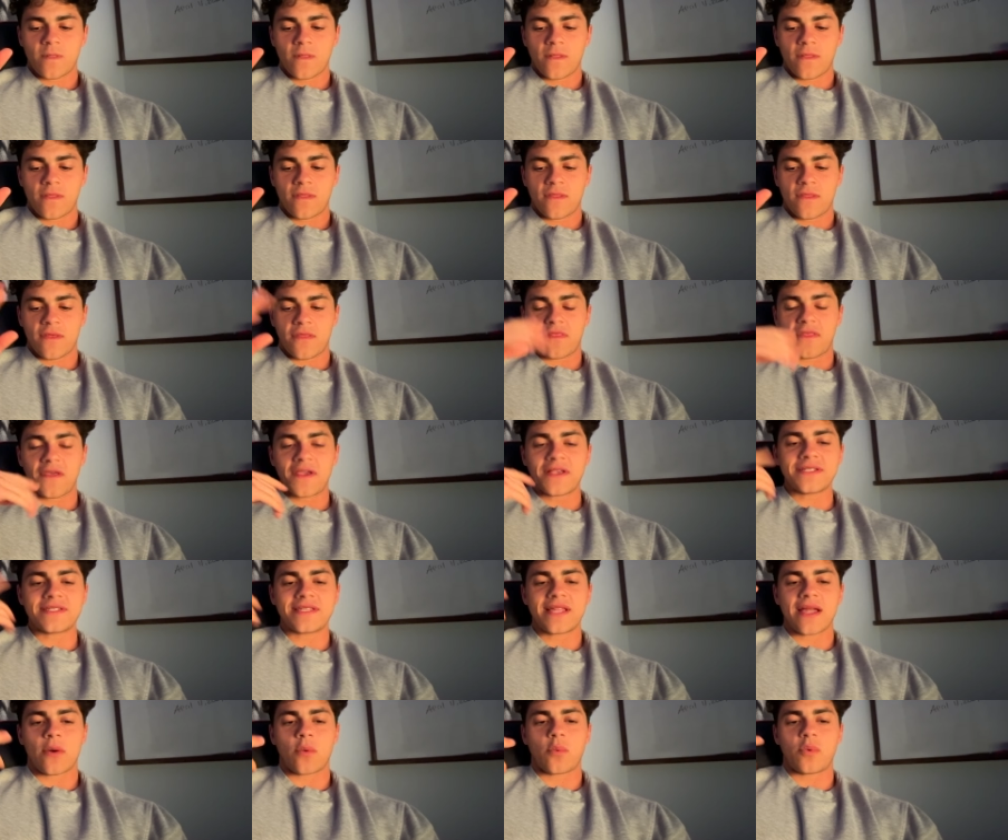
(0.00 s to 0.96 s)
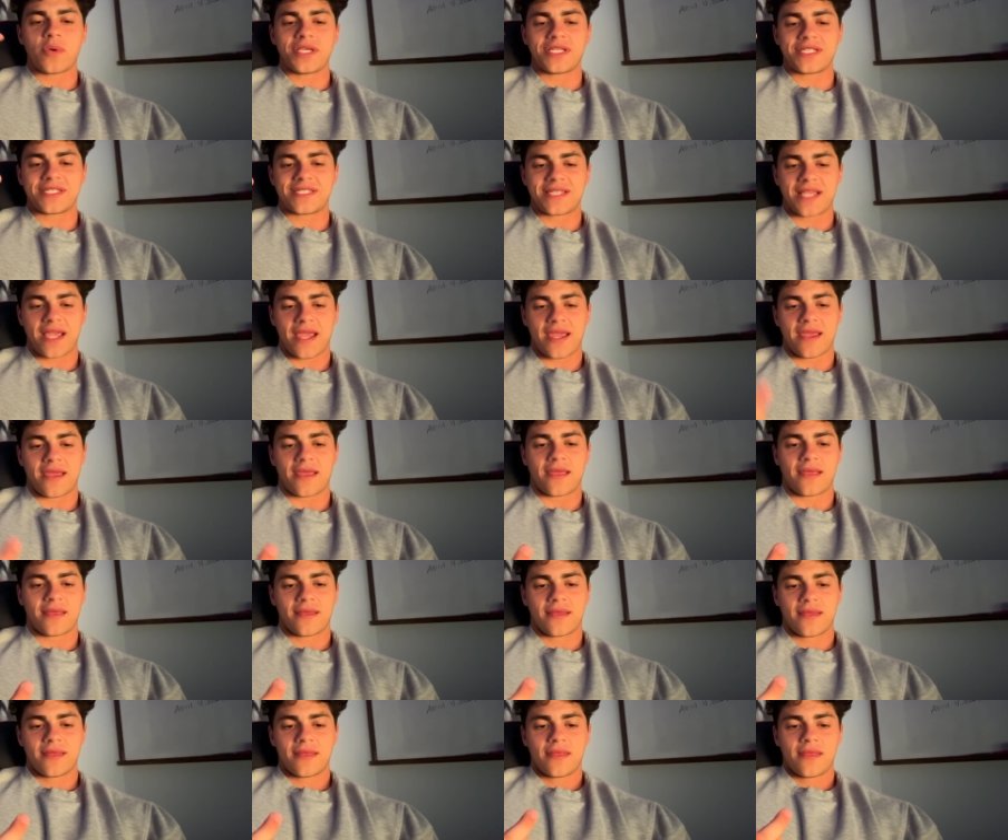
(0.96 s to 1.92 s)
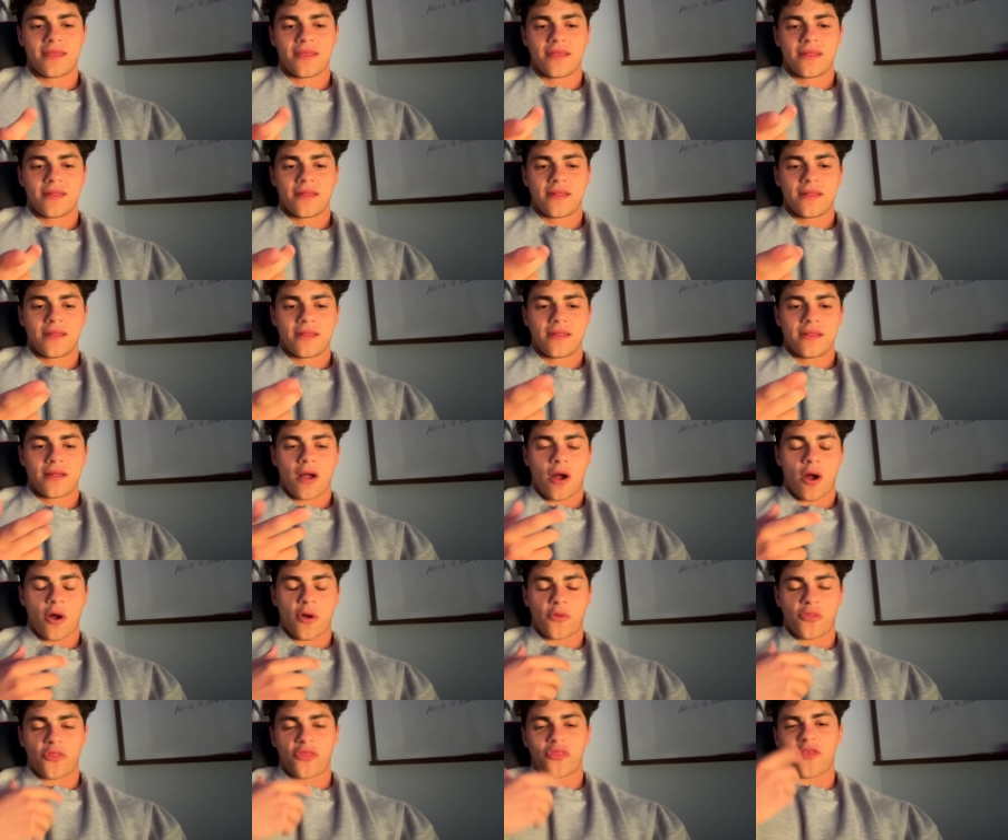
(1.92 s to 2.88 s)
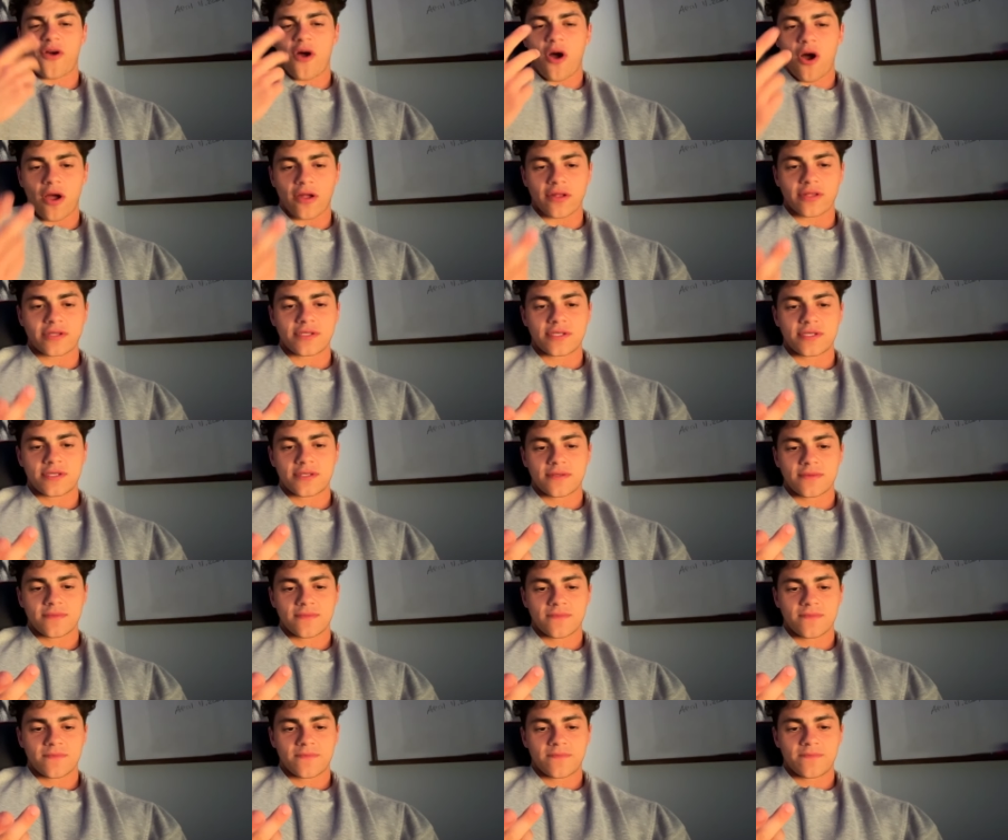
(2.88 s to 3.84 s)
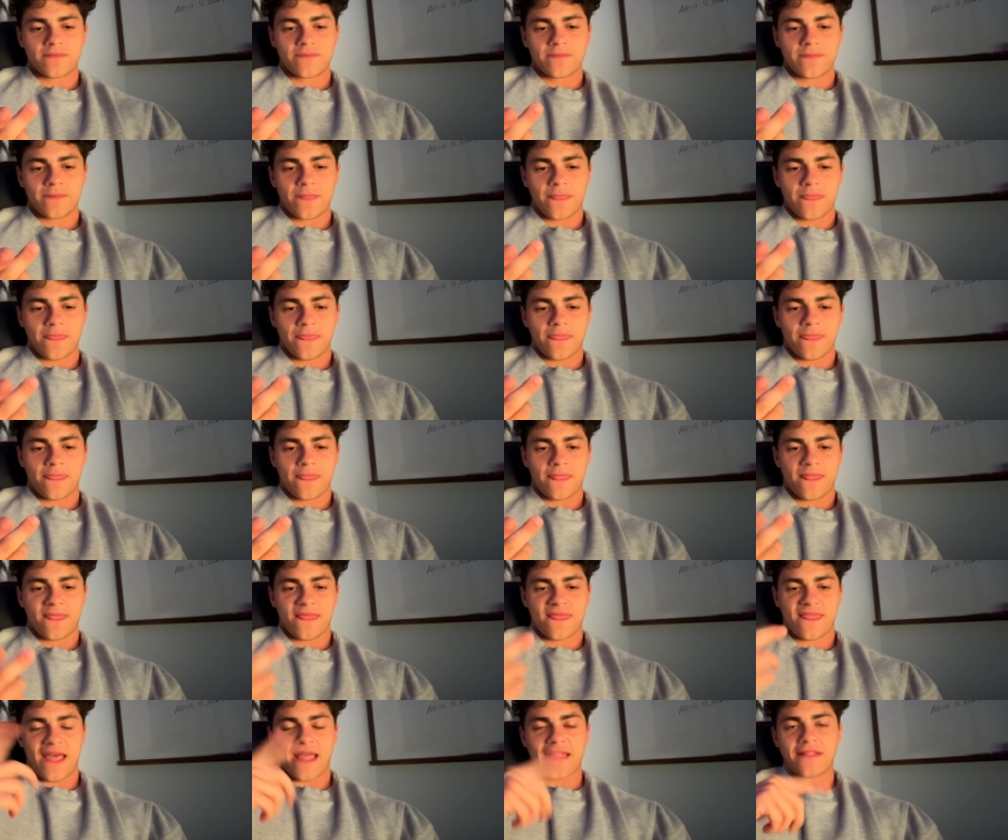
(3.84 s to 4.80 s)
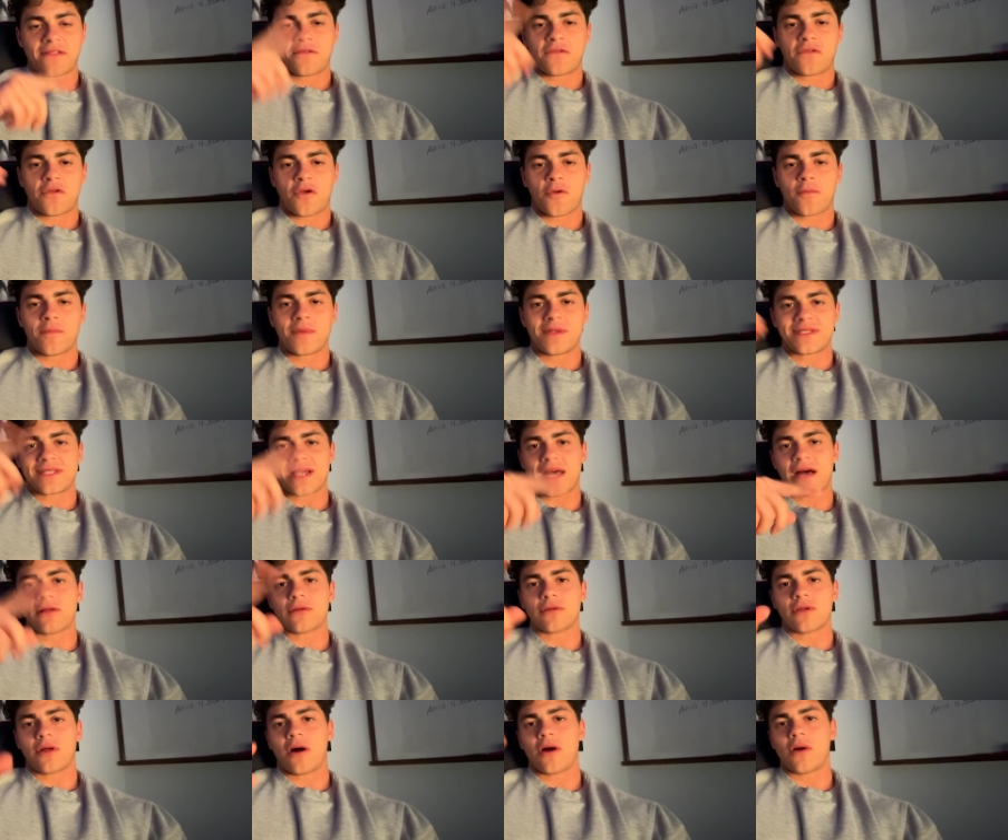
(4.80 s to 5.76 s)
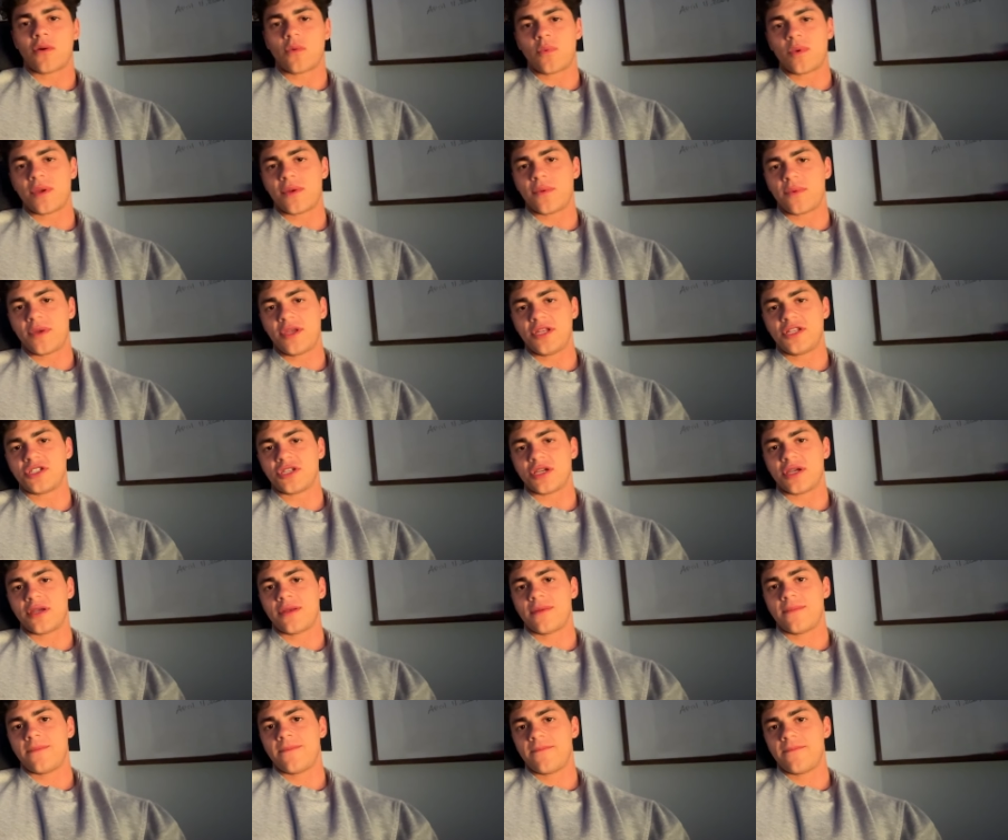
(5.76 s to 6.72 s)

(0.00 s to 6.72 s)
the things that we say our thoughts that determines how long we reach it